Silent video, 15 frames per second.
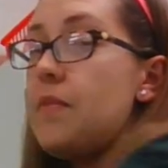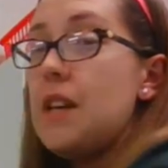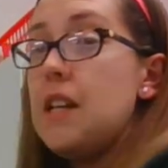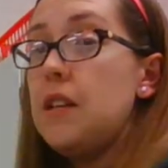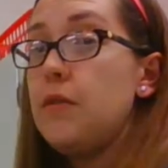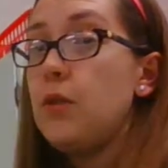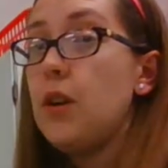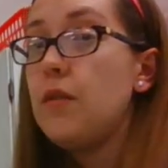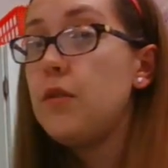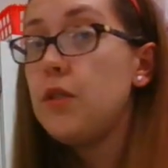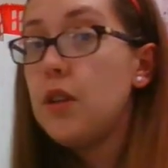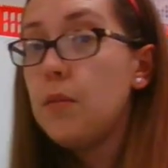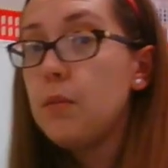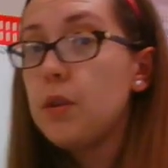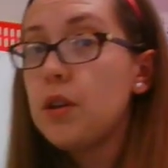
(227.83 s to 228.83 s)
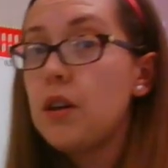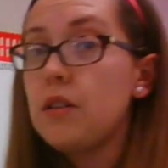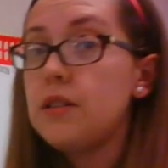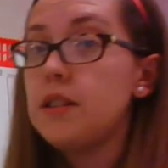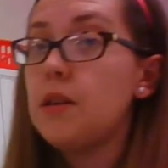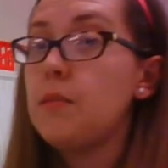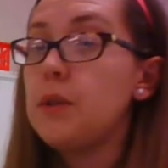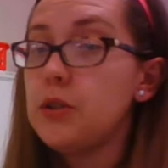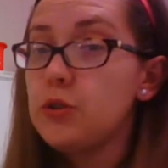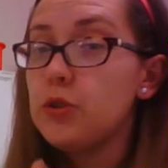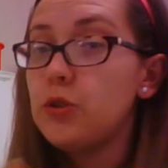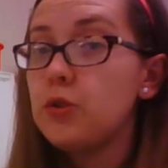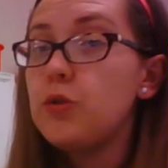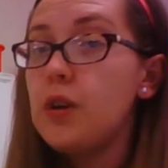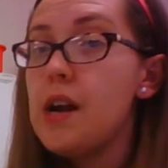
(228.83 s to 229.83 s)
And if you have your number cards out, make sure
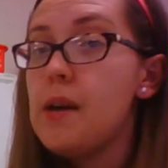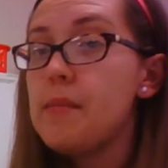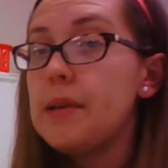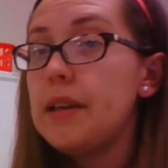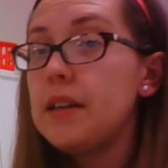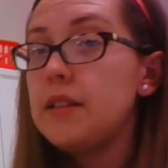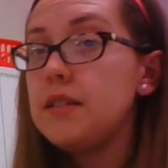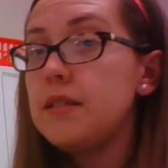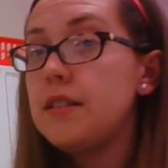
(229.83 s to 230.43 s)
you grab it.